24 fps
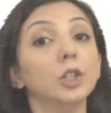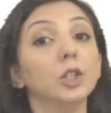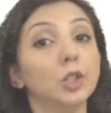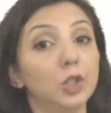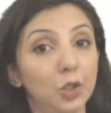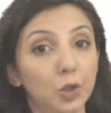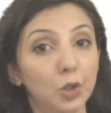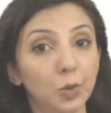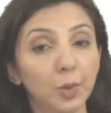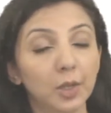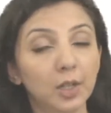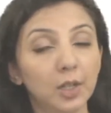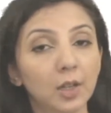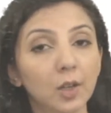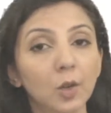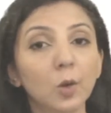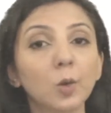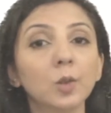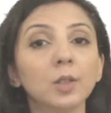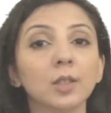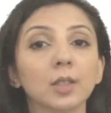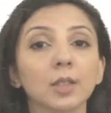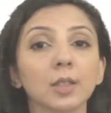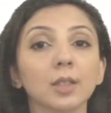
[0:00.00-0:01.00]

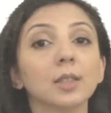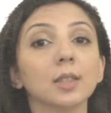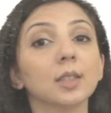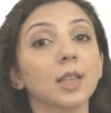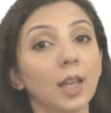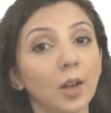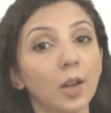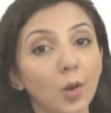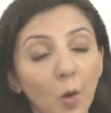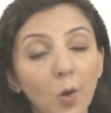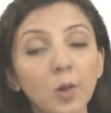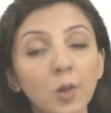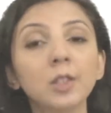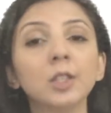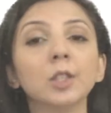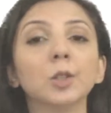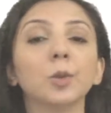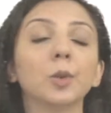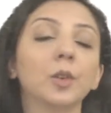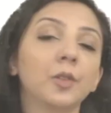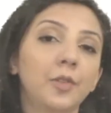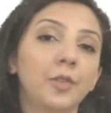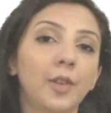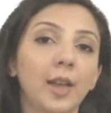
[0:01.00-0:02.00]
Tuberculosis can
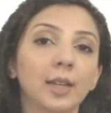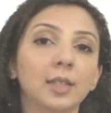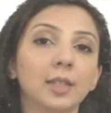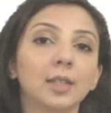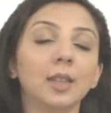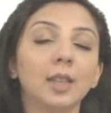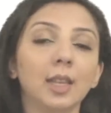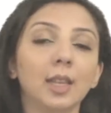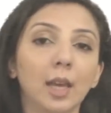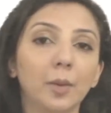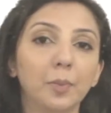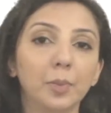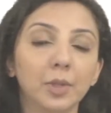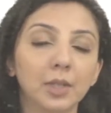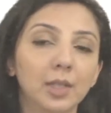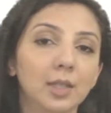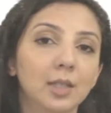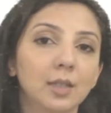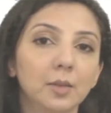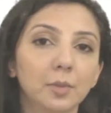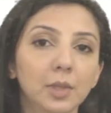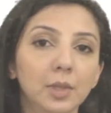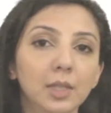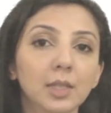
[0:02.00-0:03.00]
also affect the
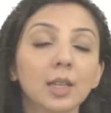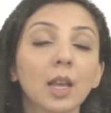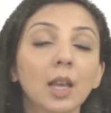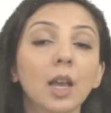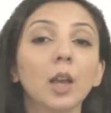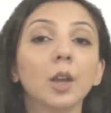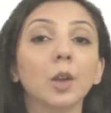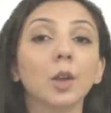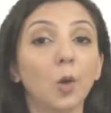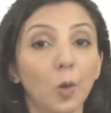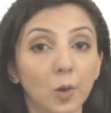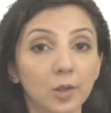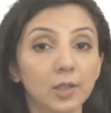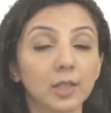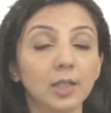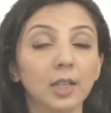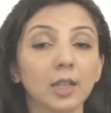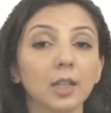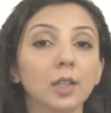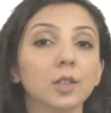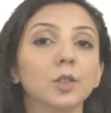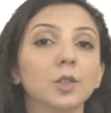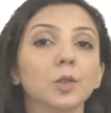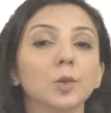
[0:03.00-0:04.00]
epididymis,
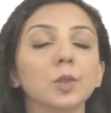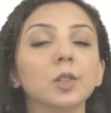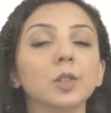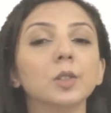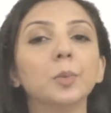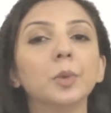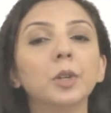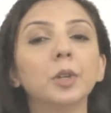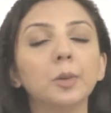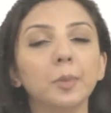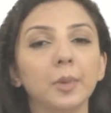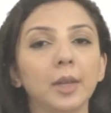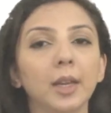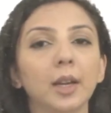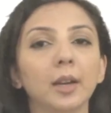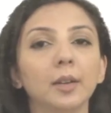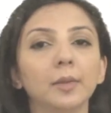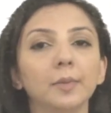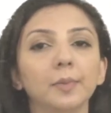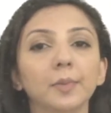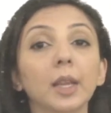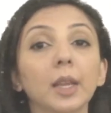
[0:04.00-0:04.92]
causing azoospermia.